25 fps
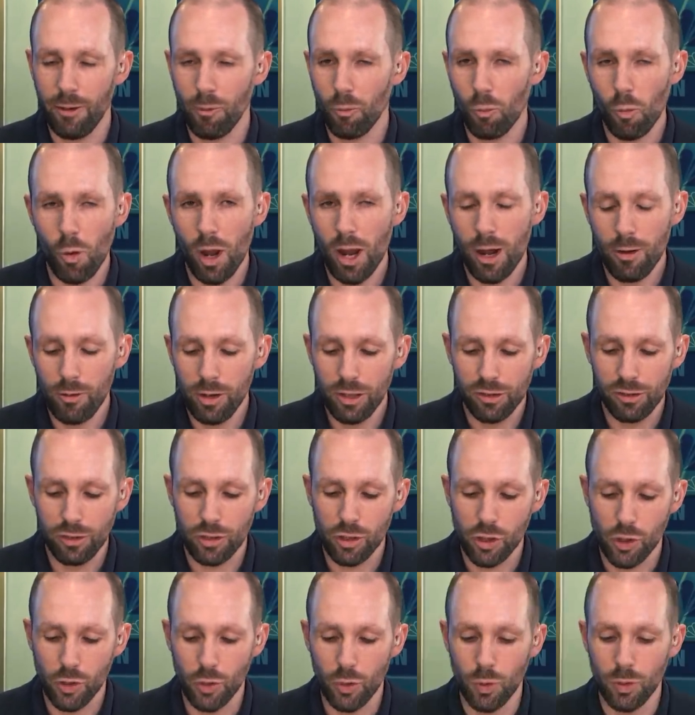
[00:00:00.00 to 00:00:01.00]
Where is
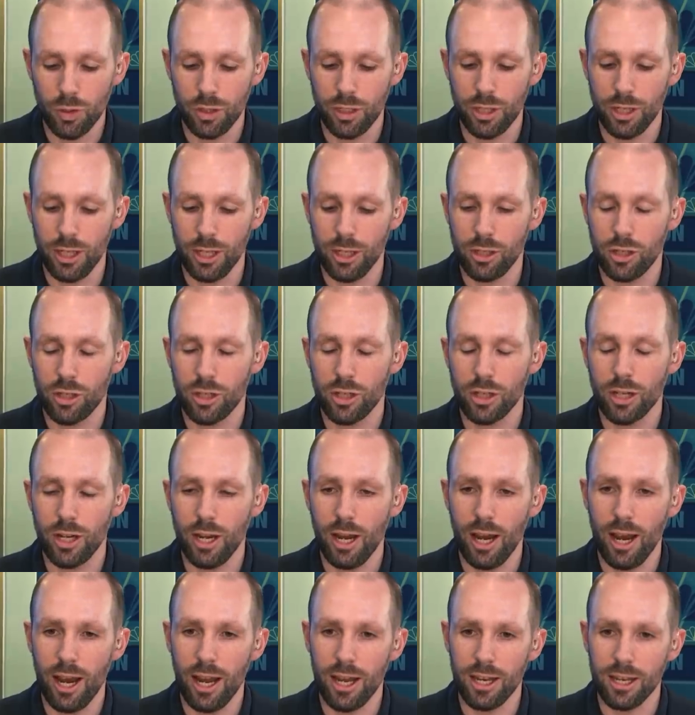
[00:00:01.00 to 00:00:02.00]
the shortage,
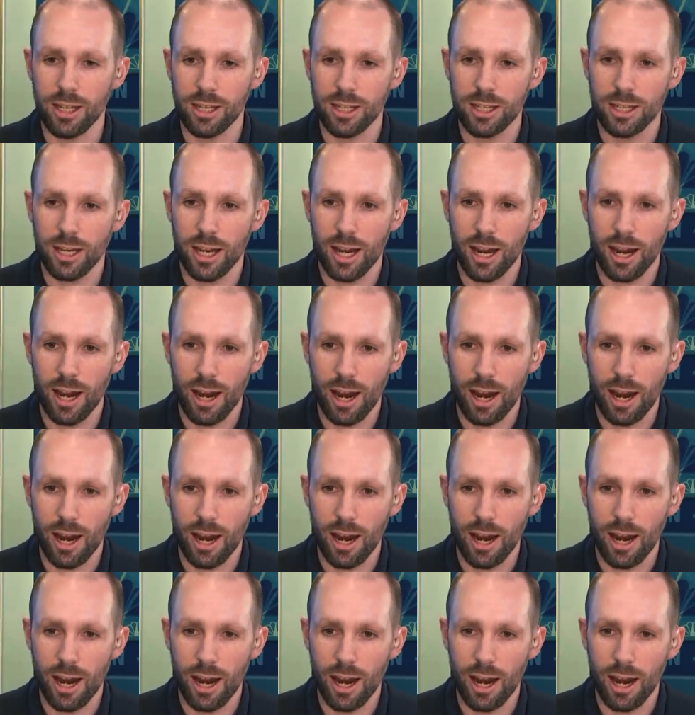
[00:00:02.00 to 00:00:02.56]
and